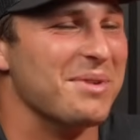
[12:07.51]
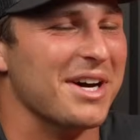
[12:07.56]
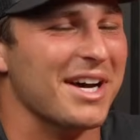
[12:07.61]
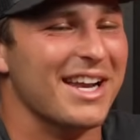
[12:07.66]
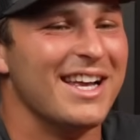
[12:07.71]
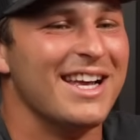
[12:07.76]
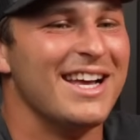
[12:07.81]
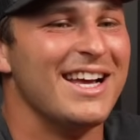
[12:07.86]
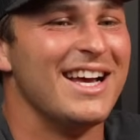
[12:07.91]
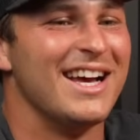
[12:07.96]
but
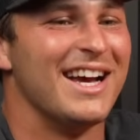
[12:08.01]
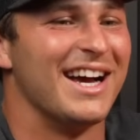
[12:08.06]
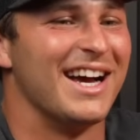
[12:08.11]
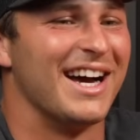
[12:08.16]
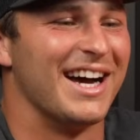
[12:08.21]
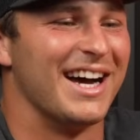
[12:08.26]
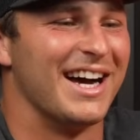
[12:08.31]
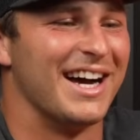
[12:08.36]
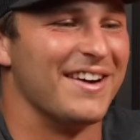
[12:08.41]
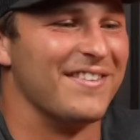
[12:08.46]

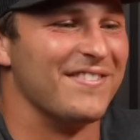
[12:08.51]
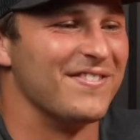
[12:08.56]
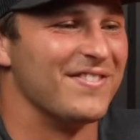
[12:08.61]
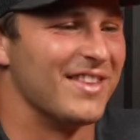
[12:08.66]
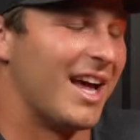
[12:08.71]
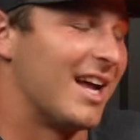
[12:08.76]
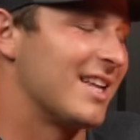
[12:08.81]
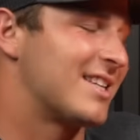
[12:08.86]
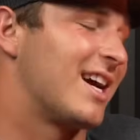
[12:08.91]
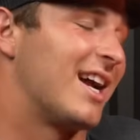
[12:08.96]

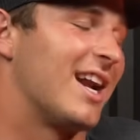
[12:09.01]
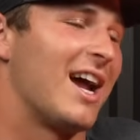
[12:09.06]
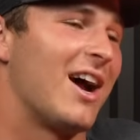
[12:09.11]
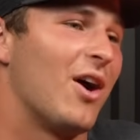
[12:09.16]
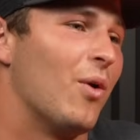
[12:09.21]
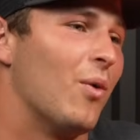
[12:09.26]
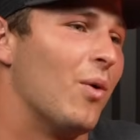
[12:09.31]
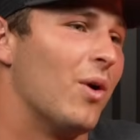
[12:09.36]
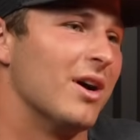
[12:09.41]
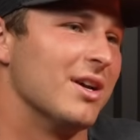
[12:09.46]
that's kind of
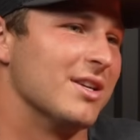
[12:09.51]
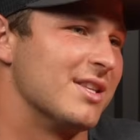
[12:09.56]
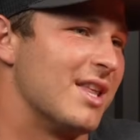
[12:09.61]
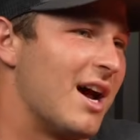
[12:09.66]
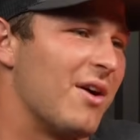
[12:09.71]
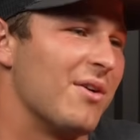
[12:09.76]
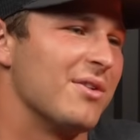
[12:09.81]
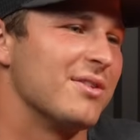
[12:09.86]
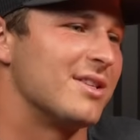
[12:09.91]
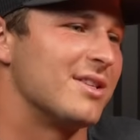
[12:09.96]
how it was. That was.